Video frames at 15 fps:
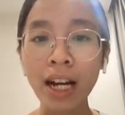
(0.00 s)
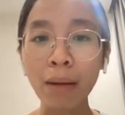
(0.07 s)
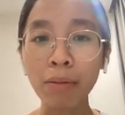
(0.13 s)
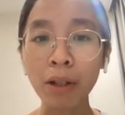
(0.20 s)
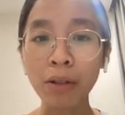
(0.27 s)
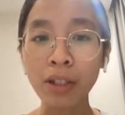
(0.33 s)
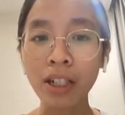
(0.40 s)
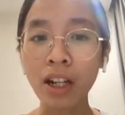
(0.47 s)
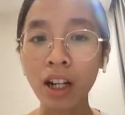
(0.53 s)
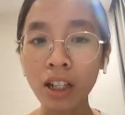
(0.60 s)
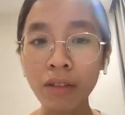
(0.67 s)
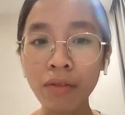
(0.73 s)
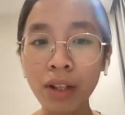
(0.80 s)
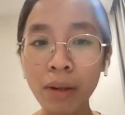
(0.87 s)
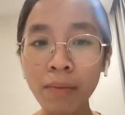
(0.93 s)
uploaded all
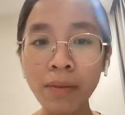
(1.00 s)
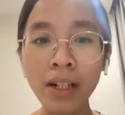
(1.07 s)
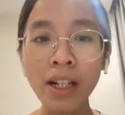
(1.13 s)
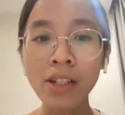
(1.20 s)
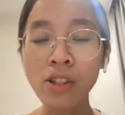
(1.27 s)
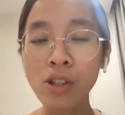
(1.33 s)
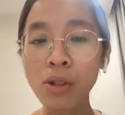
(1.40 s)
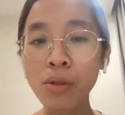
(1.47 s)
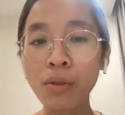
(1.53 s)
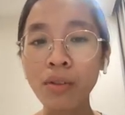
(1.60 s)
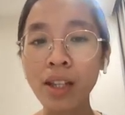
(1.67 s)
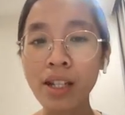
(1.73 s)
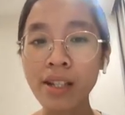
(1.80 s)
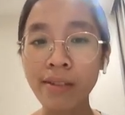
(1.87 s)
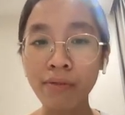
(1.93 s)
of them to
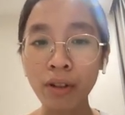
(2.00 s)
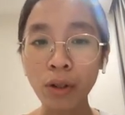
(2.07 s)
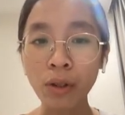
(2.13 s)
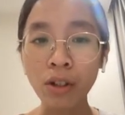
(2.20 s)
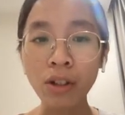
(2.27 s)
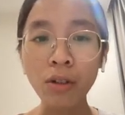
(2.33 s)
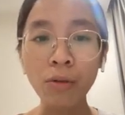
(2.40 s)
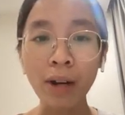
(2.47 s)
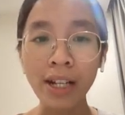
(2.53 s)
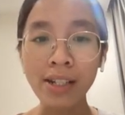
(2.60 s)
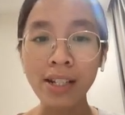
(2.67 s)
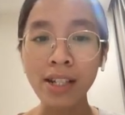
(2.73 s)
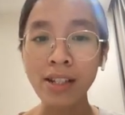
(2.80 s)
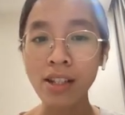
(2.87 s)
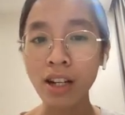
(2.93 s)
this folder,
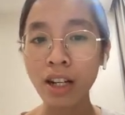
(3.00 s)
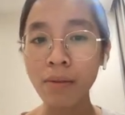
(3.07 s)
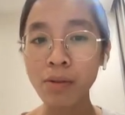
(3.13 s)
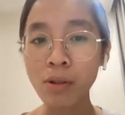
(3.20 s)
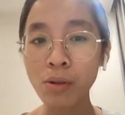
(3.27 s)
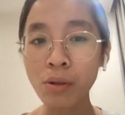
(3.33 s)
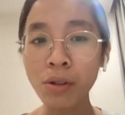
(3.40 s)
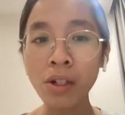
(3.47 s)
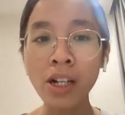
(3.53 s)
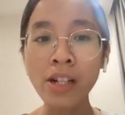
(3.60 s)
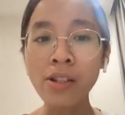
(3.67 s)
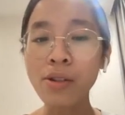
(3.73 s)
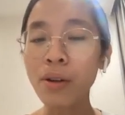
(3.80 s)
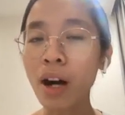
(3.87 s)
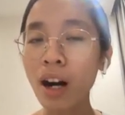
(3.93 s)
YC Startup School,
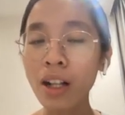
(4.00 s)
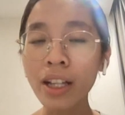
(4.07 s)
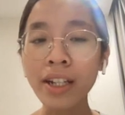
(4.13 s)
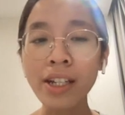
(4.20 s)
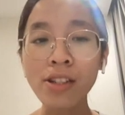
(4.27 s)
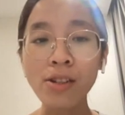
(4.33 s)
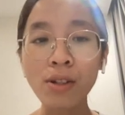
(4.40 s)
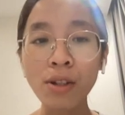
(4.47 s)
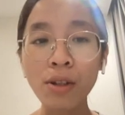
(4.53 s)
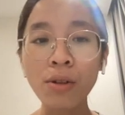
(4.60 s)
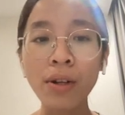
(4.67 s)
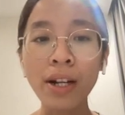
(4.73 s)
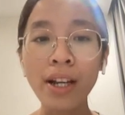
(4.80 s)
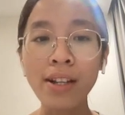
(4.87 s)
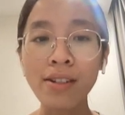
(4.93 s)
so all I need to do
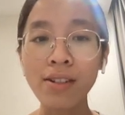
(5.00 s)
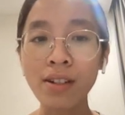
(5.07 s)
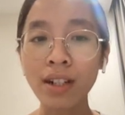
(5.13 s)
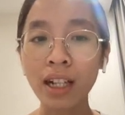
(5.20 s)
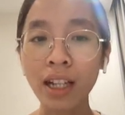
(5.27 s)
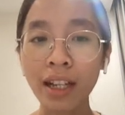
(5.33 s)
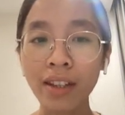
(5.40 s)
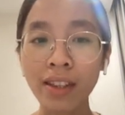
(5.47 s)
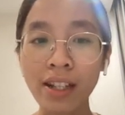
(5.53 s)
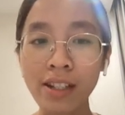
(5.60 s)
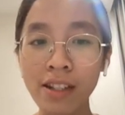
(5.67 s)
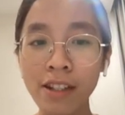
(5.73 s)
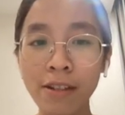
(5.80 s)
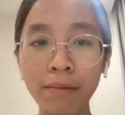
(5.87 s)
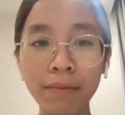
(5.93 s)
is to click
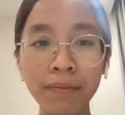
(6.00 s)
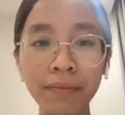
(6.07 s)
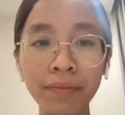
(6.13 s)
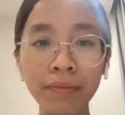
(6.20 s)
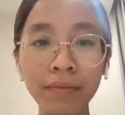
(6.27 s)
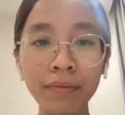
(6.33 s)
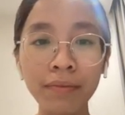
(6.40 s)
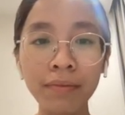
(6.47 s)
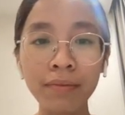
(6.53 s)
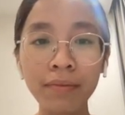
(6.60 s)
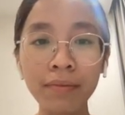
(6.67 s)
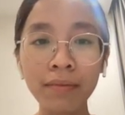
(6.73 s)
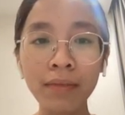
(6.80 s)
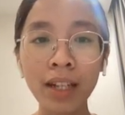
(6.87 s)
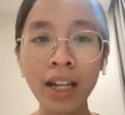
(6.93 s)
this.
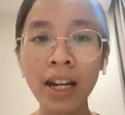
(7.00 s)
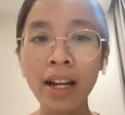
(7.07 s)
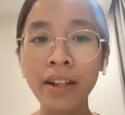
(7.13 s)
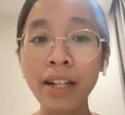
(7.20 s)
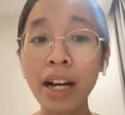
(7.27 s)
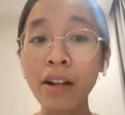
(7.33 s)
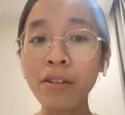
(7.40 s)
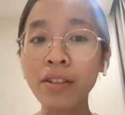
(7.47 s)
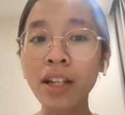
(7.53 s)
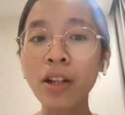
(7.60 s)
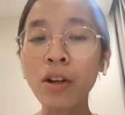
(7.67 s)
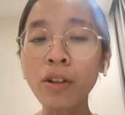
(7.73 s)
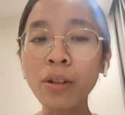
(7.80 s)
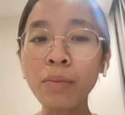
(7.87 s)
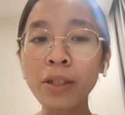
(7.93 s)
Now that
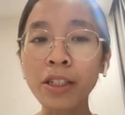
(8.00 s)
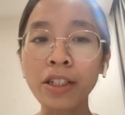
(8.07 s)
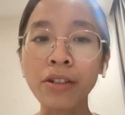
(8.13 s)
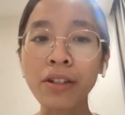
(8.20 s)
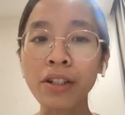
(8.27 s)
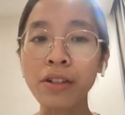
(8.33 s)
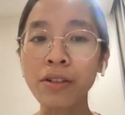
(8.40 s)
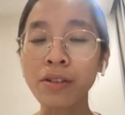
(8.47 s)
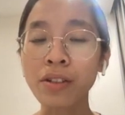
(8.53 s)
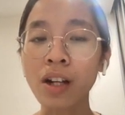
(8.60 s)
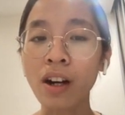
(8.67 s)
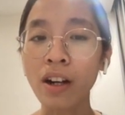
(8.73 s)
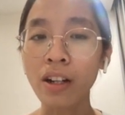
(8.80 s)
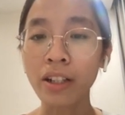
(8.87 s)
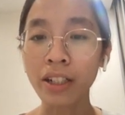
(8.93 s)
all the materials
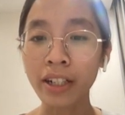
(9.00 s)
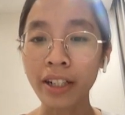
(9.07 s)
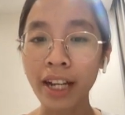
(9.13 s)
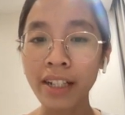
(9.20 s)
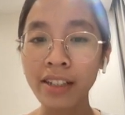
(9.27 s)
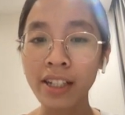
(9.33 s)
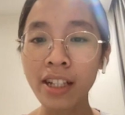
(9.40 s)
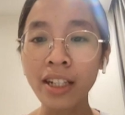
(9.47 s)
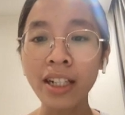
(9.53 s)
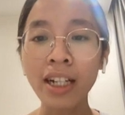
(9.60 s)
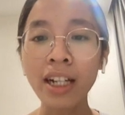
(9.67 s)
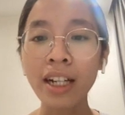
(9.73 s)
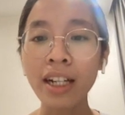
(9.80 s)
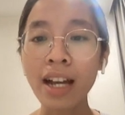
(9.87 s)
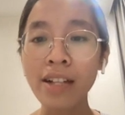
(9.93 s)
are connected,
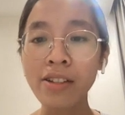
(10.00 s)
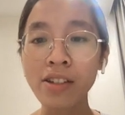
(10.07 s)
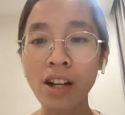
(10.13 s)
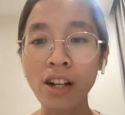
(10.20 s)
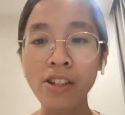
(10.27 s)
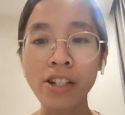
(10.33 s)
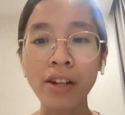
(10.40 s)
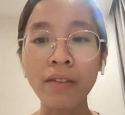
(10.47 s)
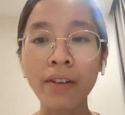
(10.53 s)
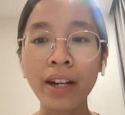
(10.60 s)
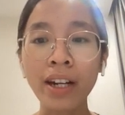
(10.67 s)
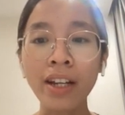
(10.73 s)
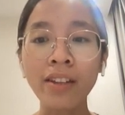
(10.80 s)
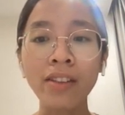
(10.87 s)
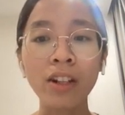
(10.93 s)
let's start
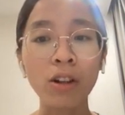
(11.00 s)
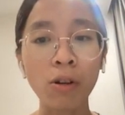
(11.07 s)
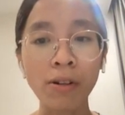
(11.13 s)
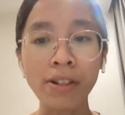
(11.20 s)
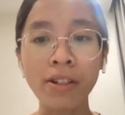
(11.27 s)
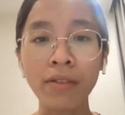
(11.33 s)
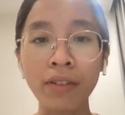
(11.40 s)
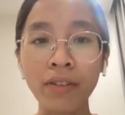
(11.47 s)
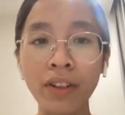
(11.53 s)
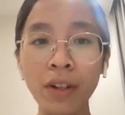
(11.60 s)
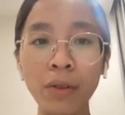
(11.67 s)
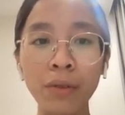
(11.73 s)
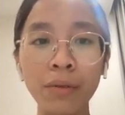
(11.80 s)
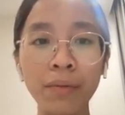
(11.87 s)
generating the course overview.